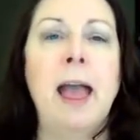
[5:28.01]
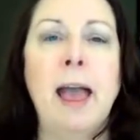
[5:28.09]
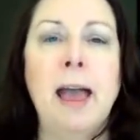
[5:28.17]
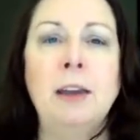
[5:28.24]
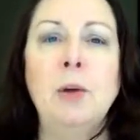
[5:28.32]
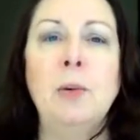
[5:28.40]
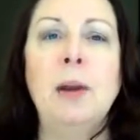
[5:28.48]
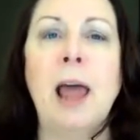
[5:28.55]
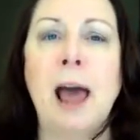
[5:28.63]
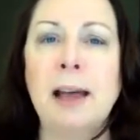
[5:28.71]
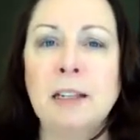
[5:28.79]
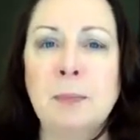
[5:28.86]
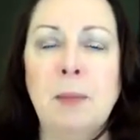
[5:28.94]
And you would
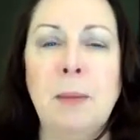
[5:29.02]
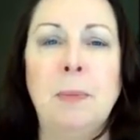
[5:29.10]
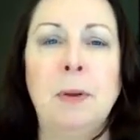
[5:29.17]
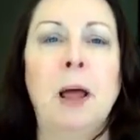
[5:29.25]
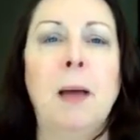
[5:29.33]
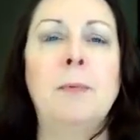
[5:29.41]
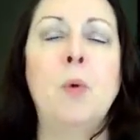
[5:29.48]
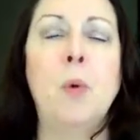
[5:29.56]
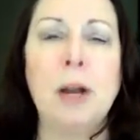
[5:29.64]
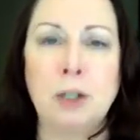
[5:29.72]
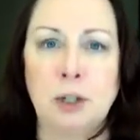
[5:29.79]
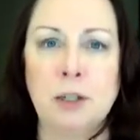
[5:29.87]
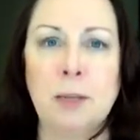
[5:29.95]
ask people
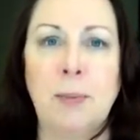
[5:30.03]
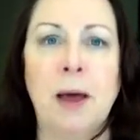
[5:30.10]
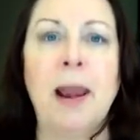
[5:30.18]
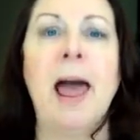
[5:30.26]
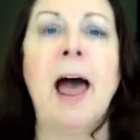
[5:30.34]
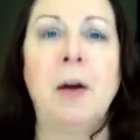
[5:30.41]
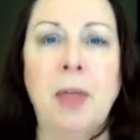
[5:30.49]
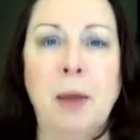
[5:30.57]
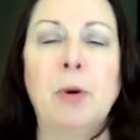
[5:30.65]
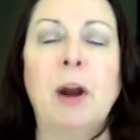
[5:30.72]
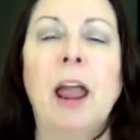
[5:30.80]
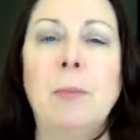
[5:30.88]
questions about how they were